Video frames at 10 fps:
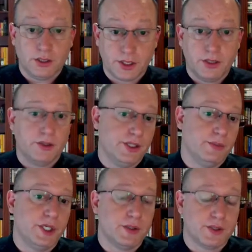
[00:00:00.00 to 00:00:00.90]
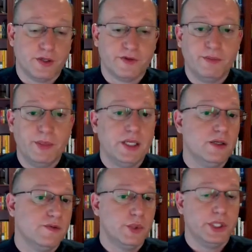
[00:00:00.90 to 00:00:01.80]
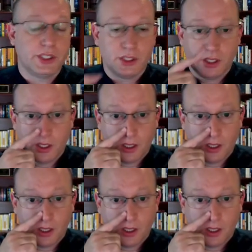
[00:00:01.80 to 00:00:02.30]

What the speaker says: security at Microsoft, many of which